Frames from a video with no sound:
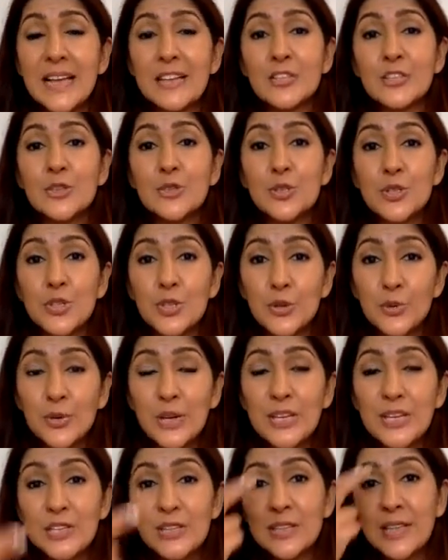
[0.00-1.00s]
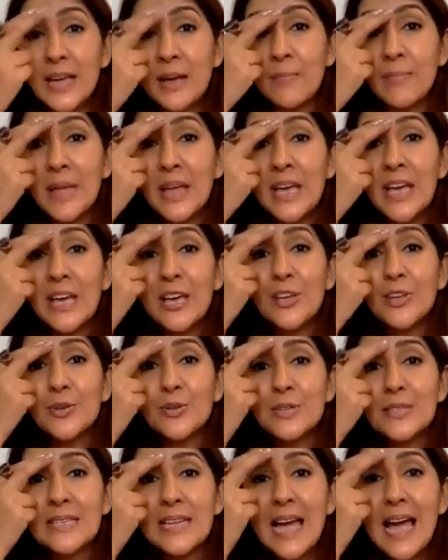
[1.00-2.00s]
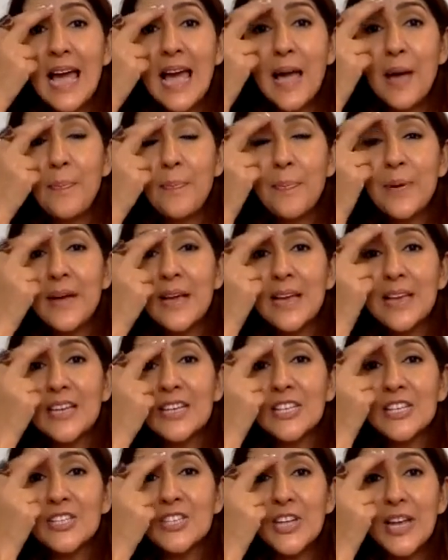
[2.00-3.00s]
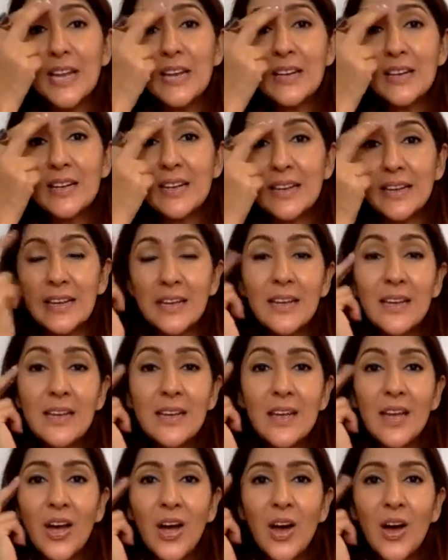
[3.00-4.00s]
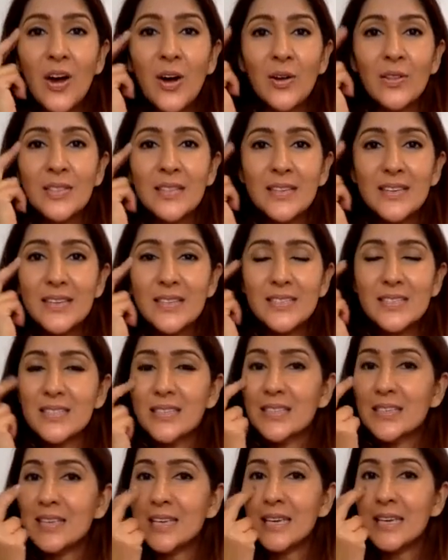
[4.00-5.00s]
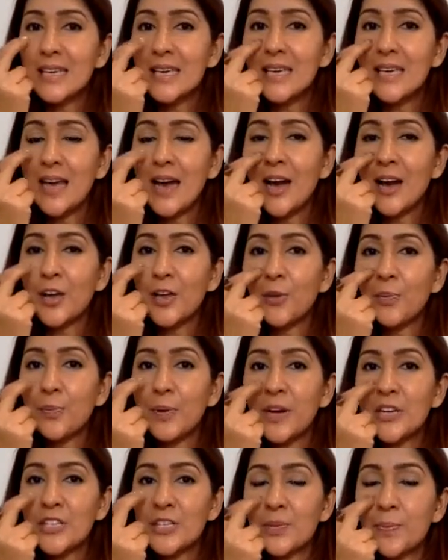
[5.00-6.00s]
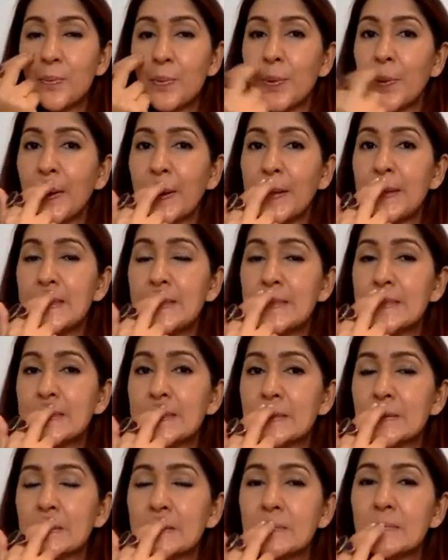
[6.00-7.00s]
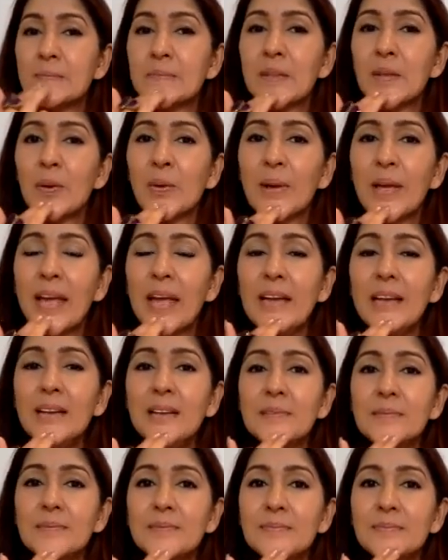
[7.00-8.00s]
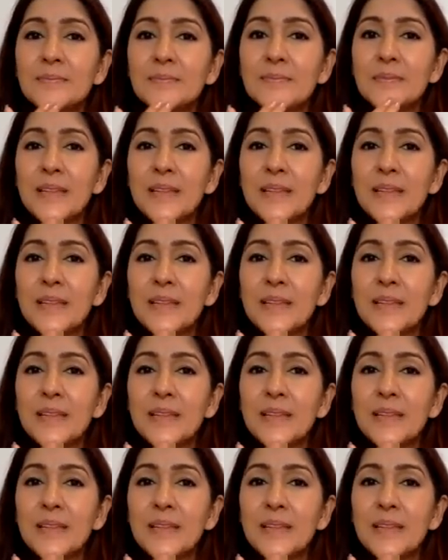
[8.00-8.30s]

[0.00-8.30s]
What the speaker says: As you tune into them, you tap gently on these key acupressure points, okay?